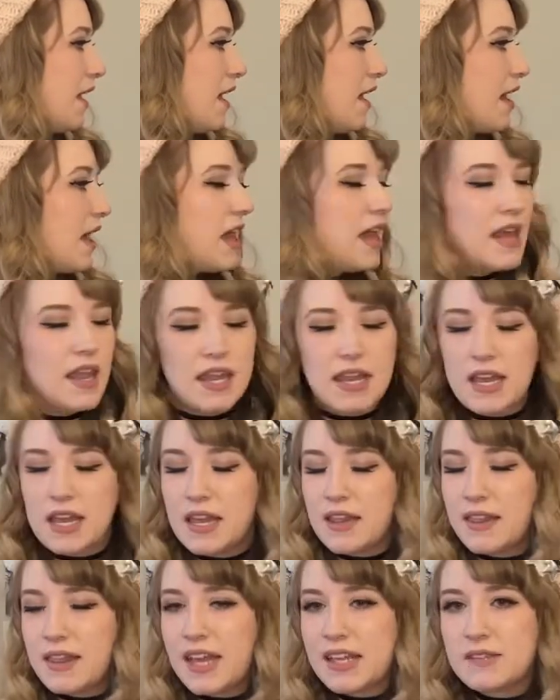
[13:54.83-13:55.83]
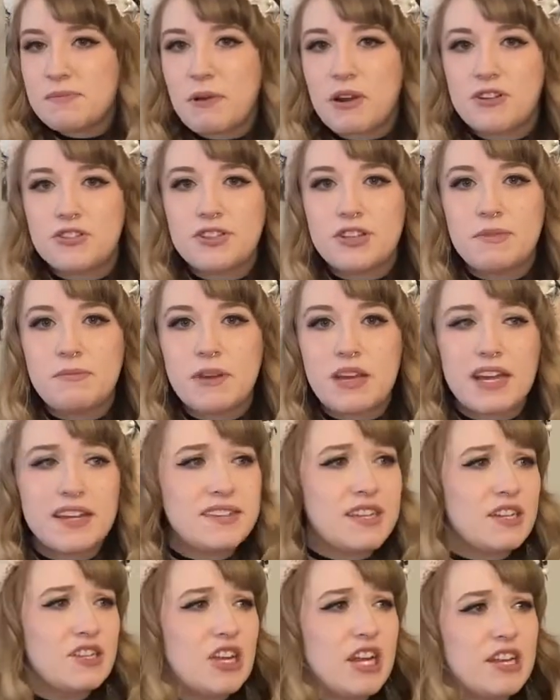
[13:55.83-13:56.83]
and that's partially because
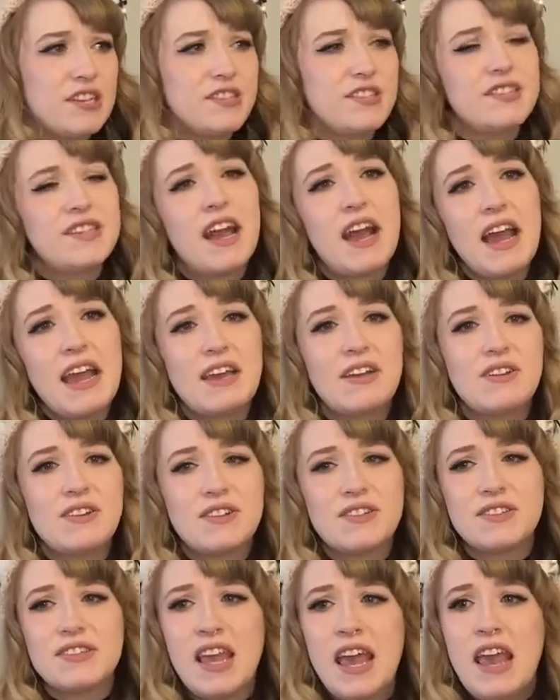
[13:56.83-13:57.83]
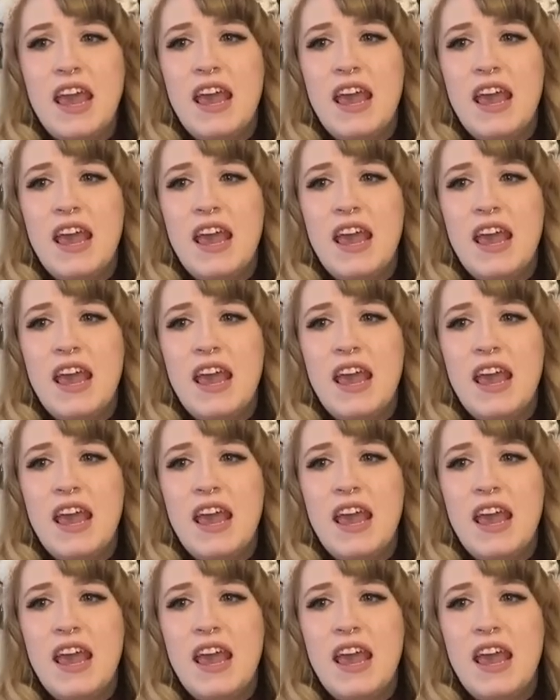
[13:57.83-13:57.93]
I change styles.